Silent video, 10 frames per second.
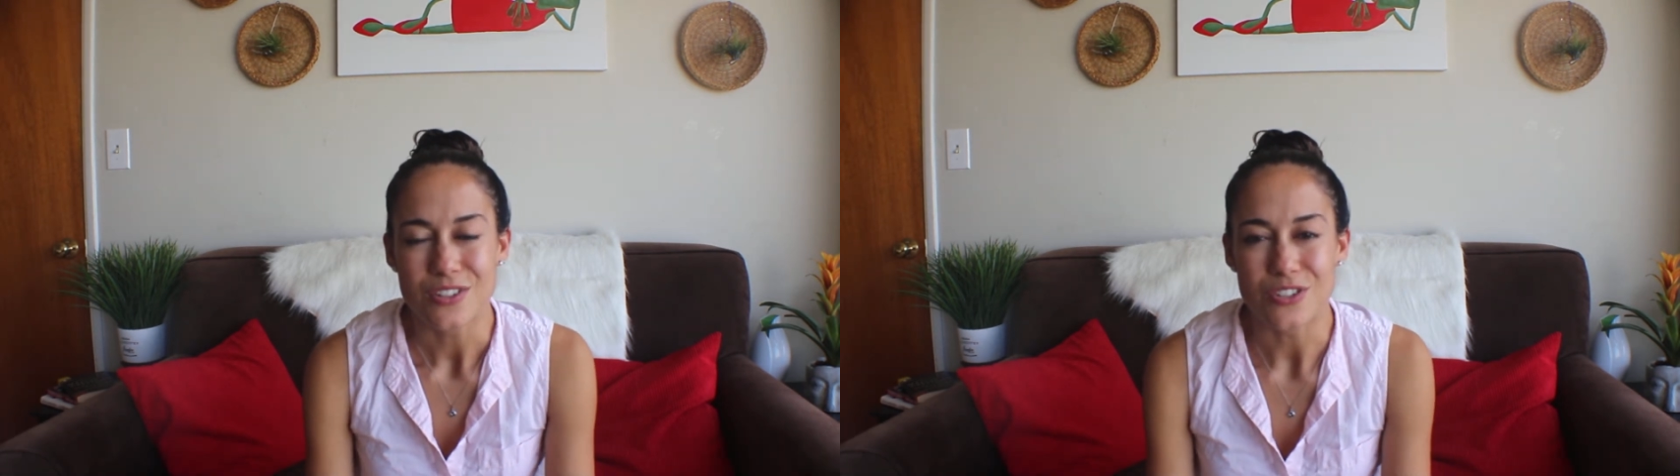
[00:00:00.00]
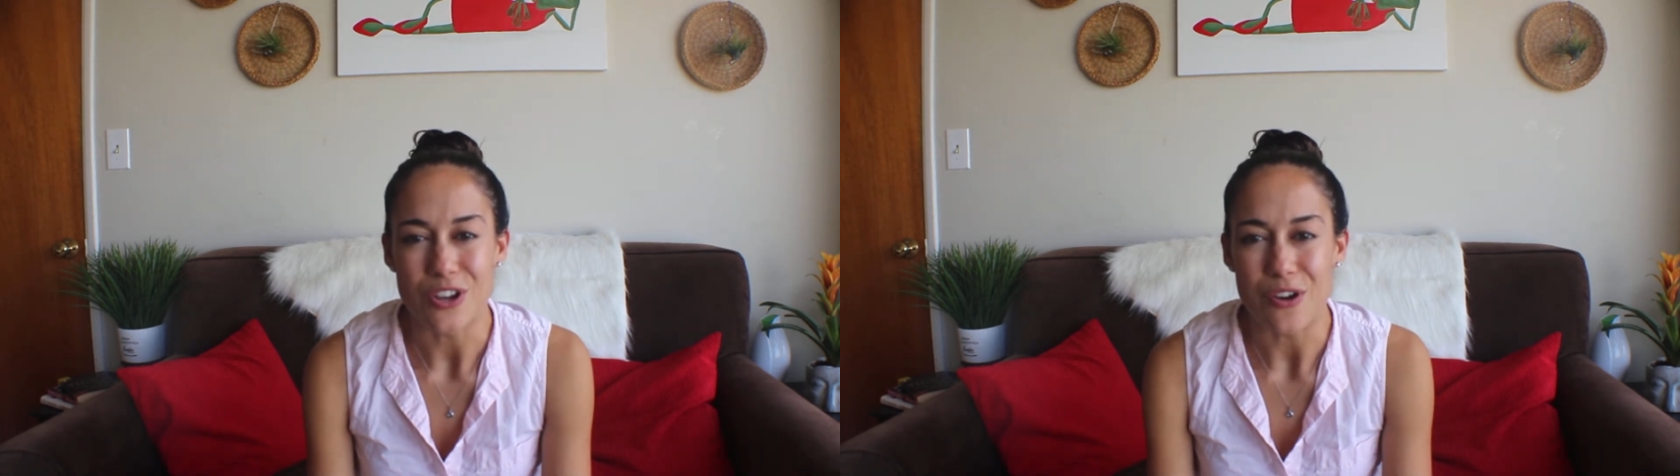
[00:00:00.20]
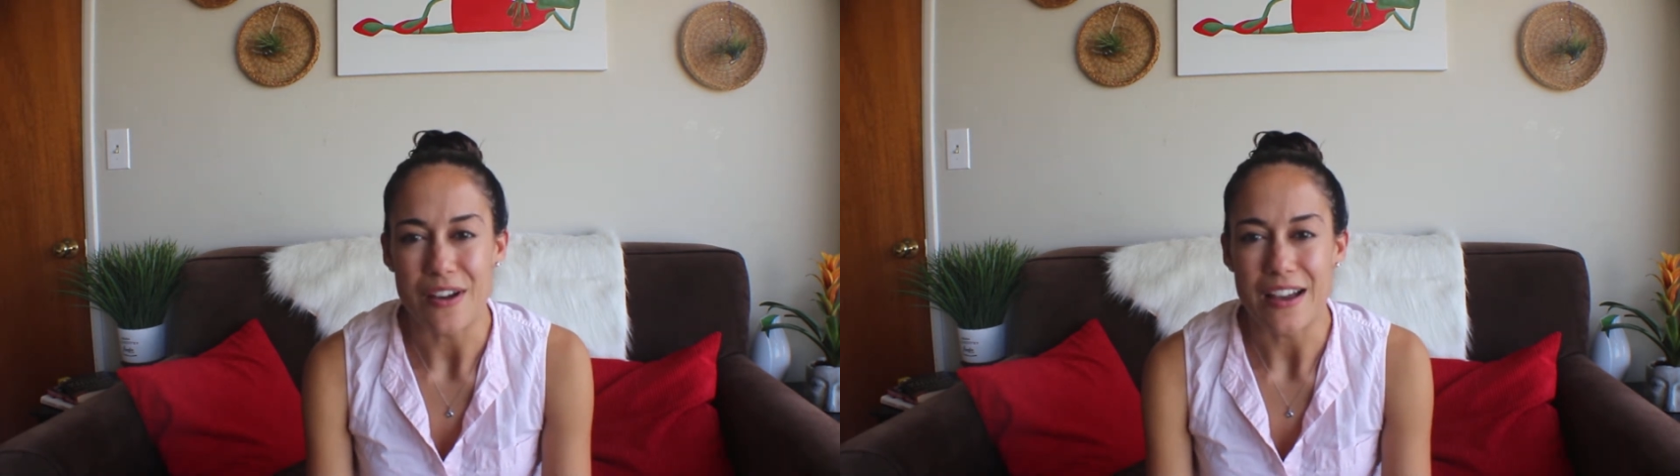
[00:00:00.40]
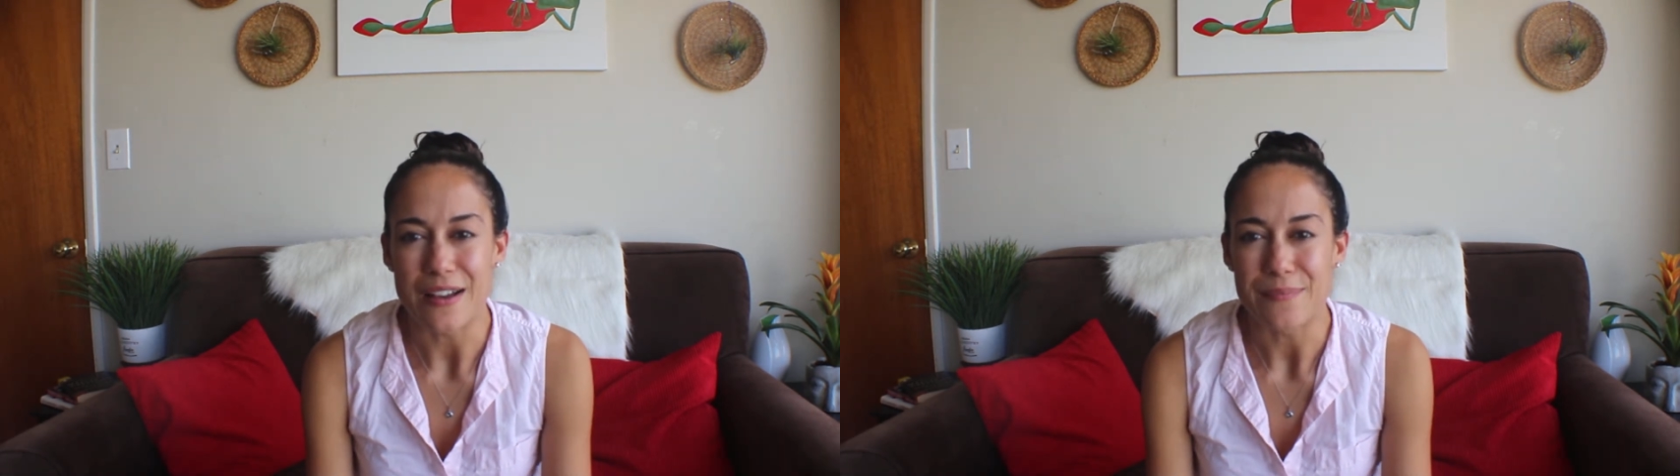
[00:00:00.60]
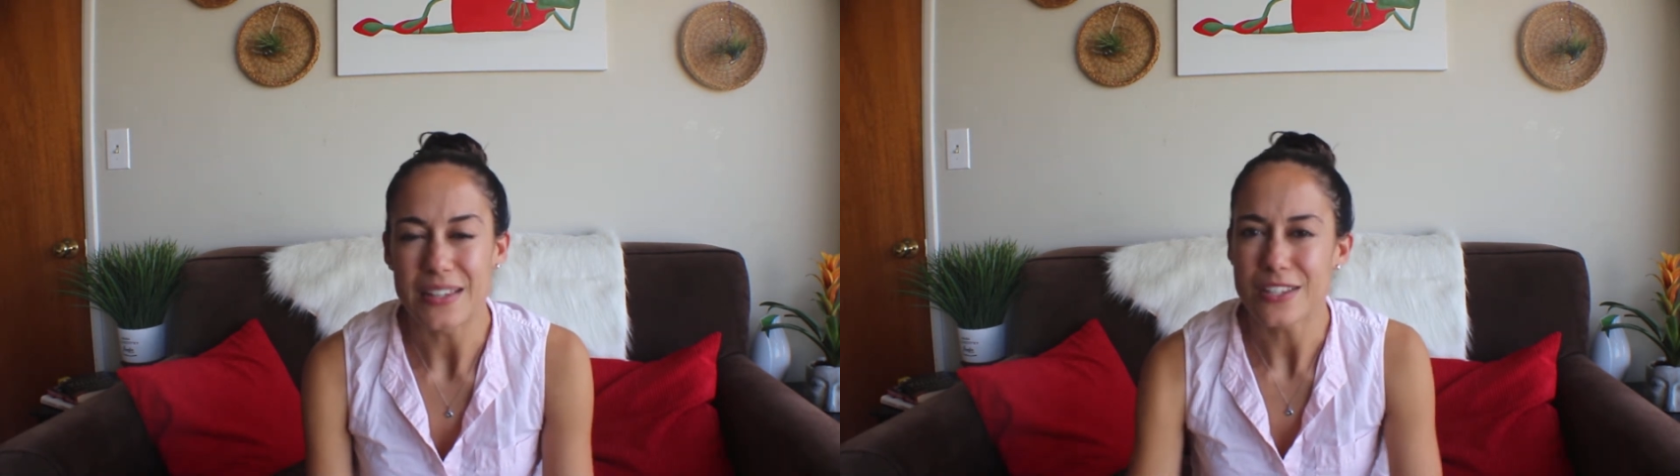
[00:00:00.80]
So
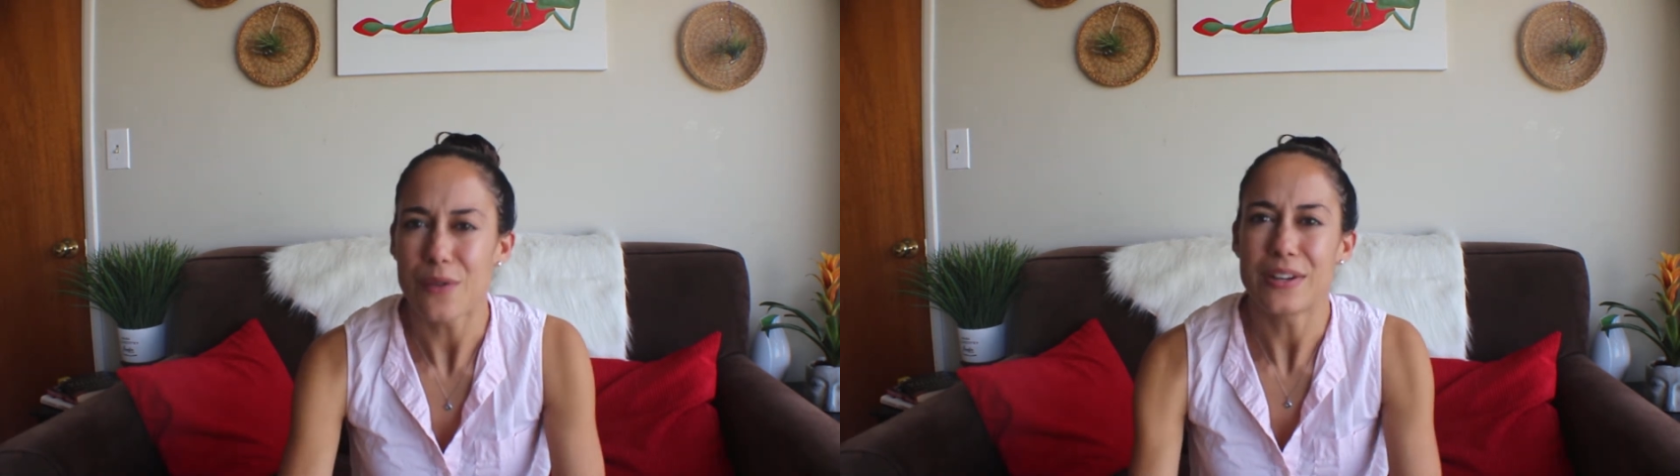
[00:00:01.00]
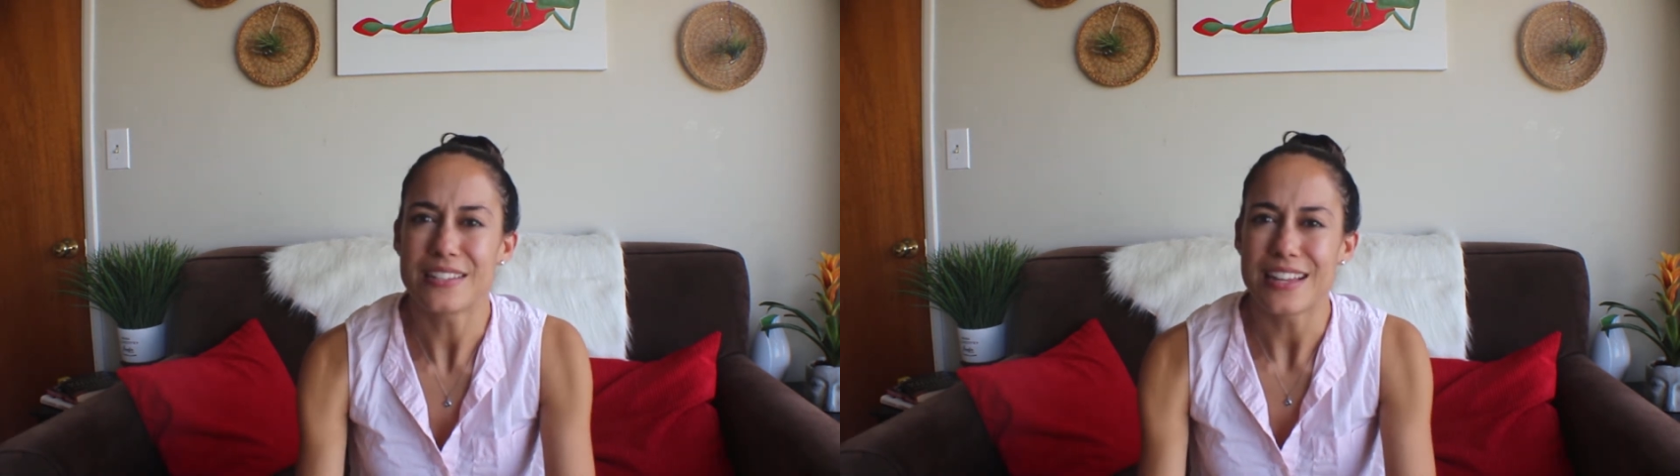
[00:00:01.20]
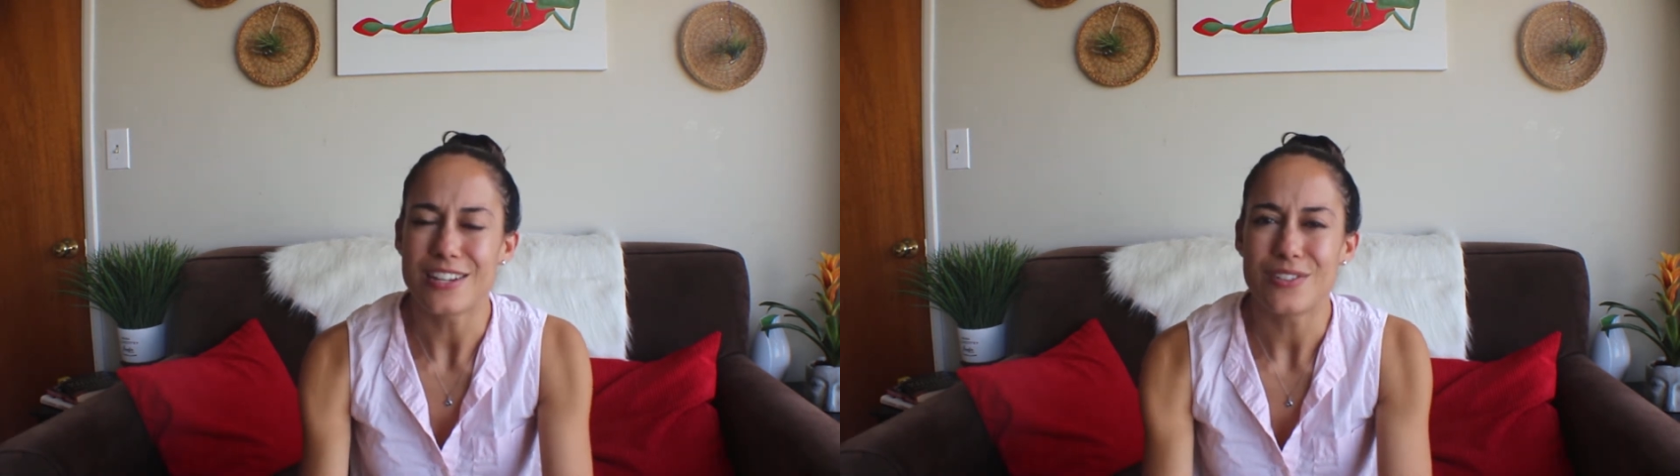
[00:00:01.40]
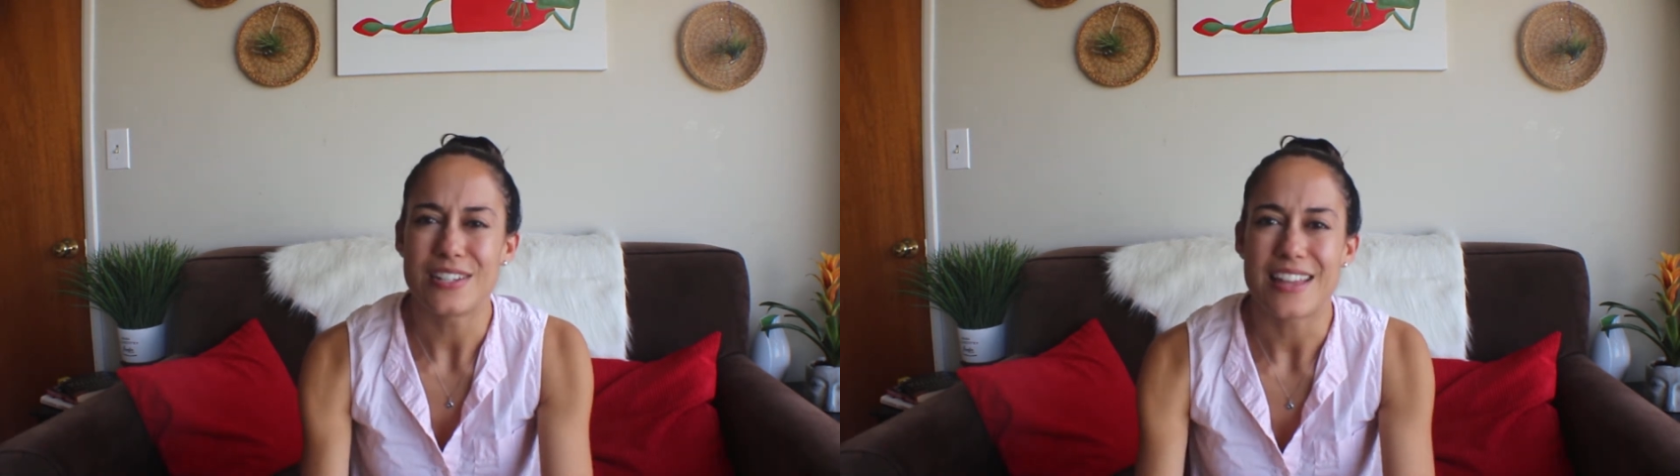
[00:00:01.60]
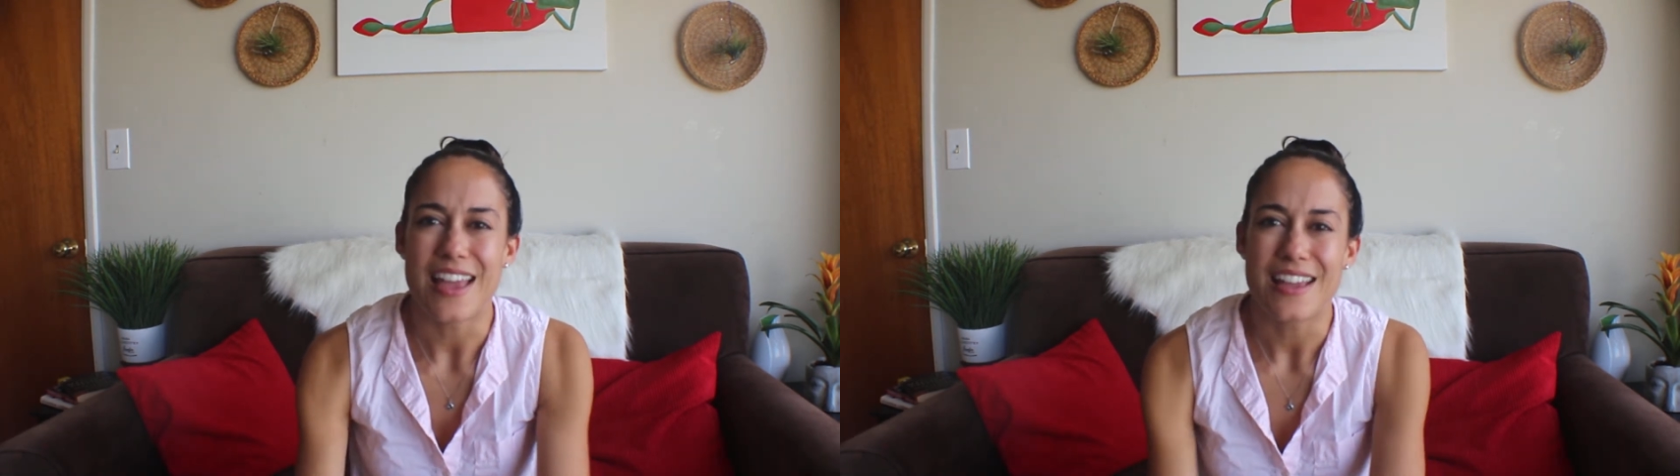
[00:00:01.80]
that's all I want to say to you
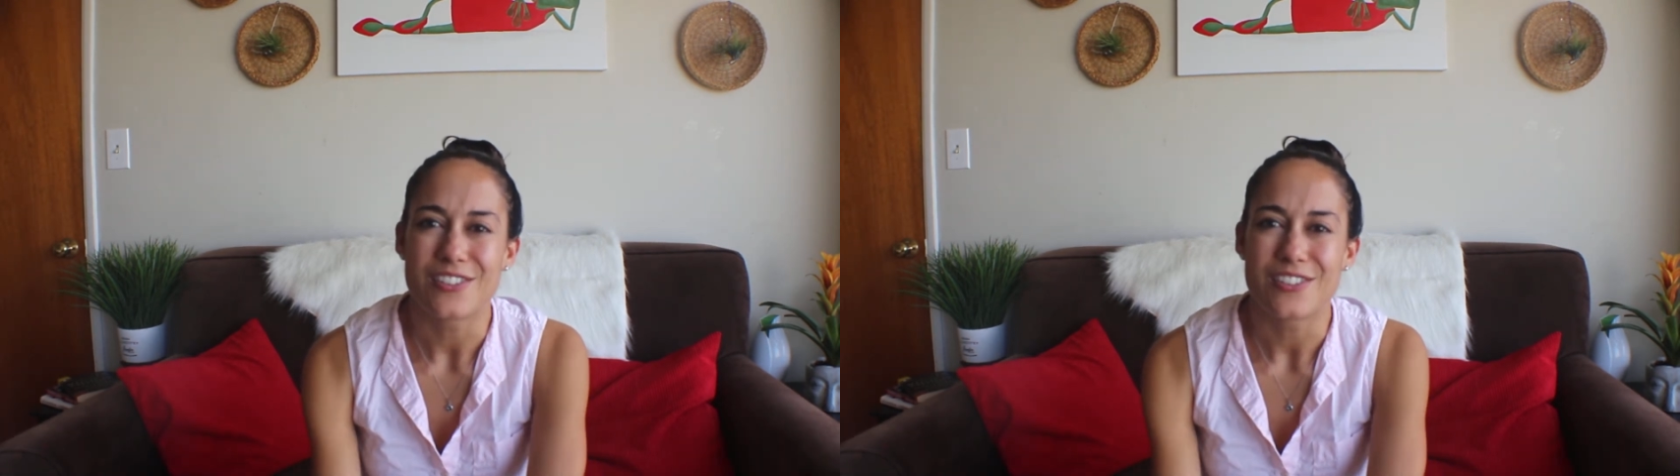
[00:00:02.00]
today,